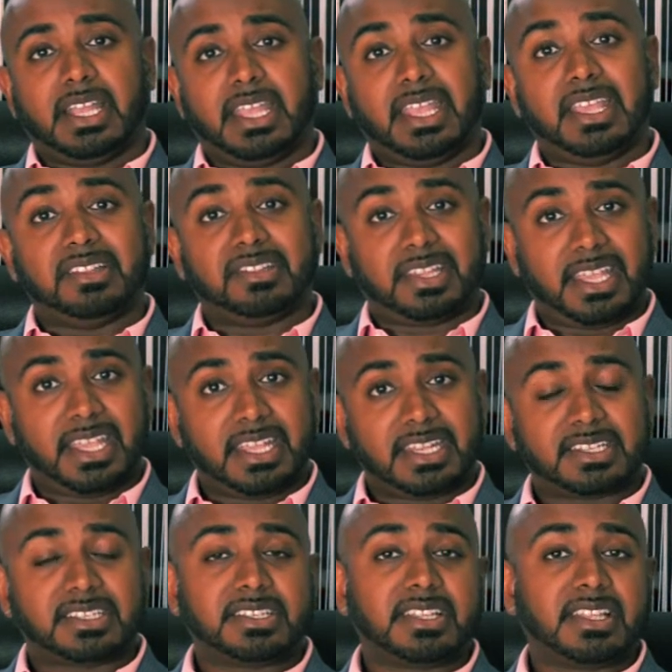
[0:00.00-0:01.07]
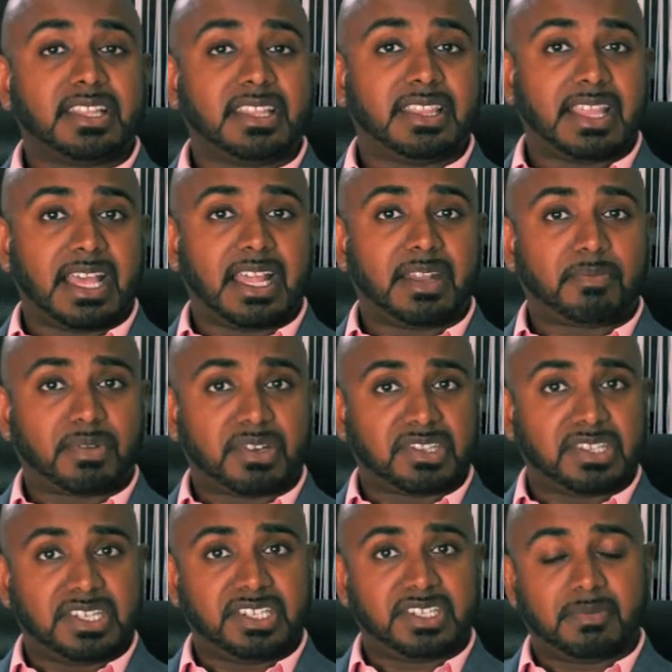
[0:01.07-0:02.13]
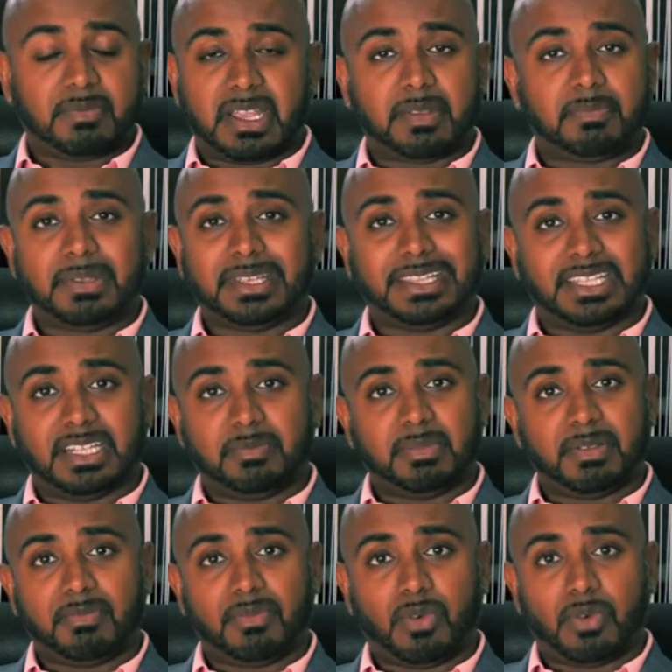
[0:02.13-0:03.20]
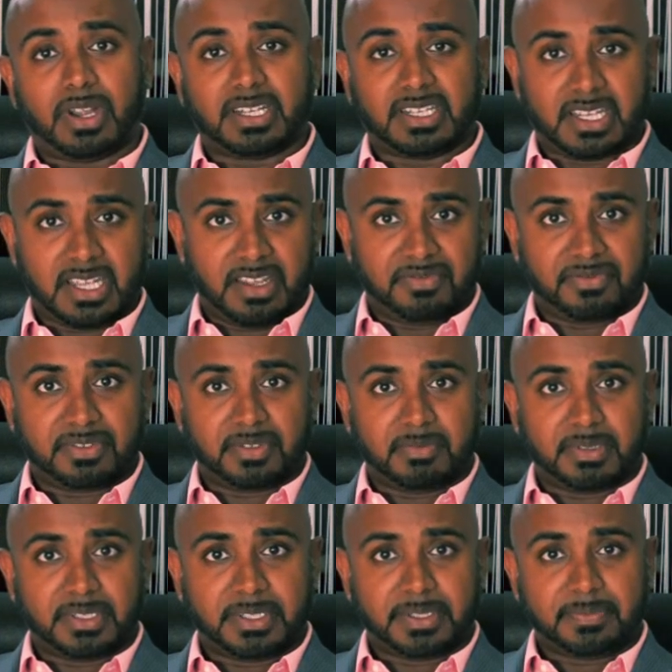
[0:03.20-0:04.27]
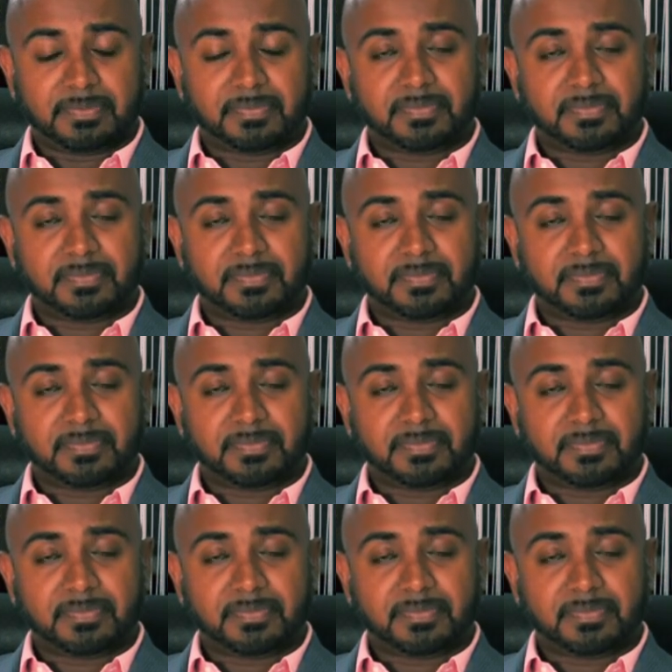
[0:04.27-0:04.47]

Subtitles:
is hit, that procedure might be a little bit more uncomfortable.